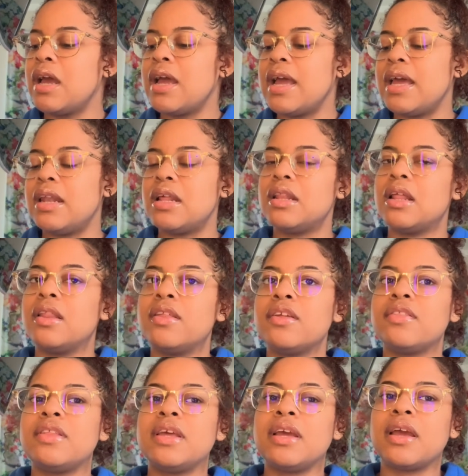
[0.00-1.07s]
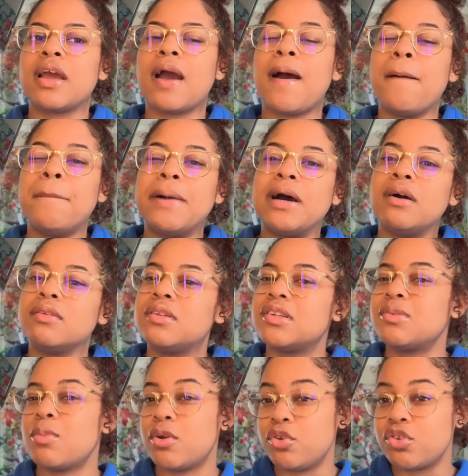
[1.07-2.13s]
And another thing about the
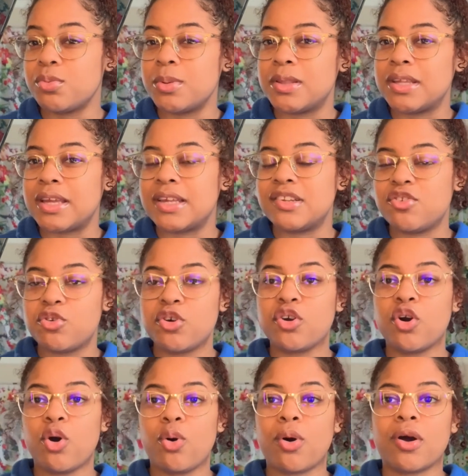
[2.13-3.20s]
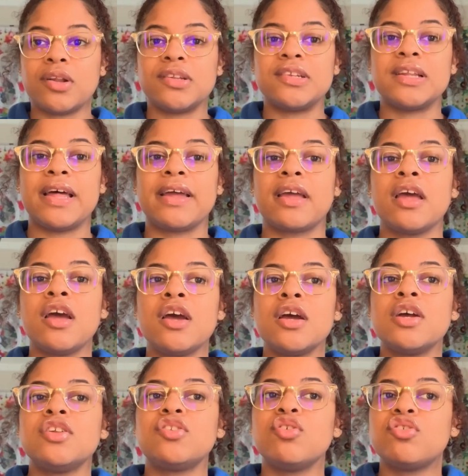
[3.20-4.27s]
small YouTuber thing is, you could go on to like
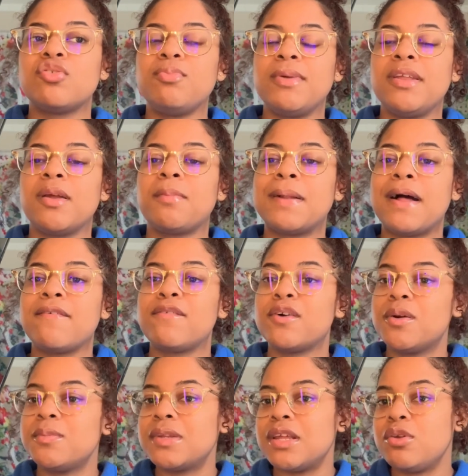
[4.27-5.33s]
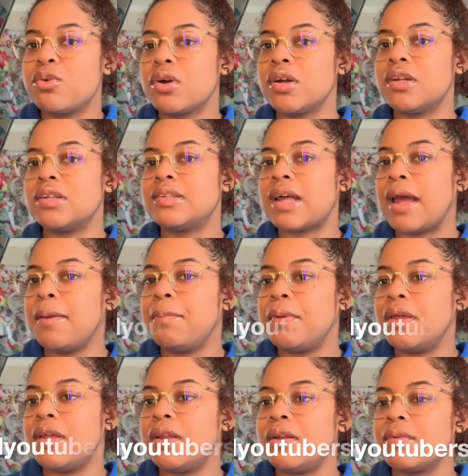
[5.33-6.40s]
social media platforms and you could type
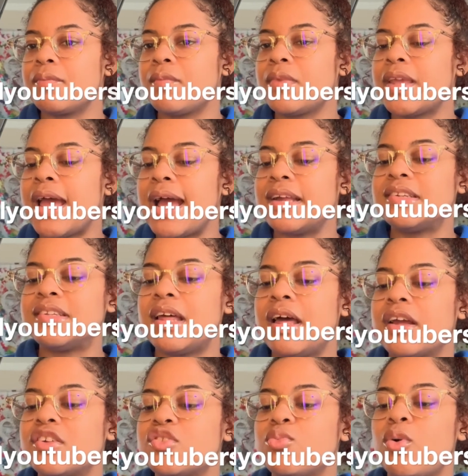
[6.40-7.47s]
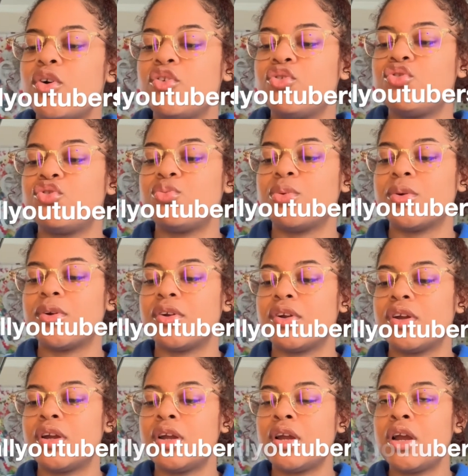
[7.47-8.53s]
in hashtag small YouTuber
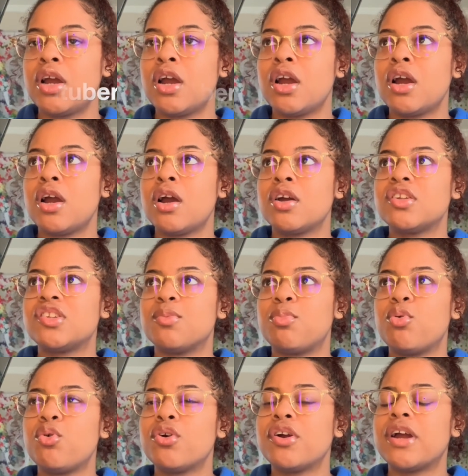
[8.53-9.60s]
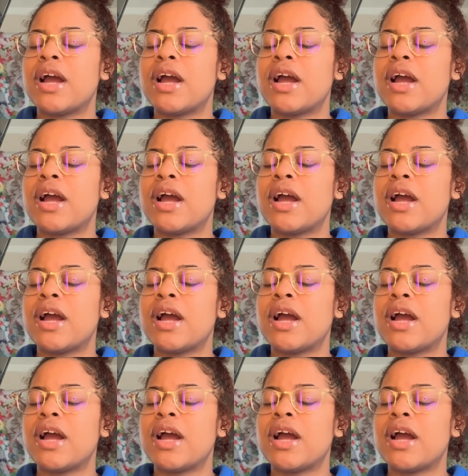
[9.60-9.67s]
support,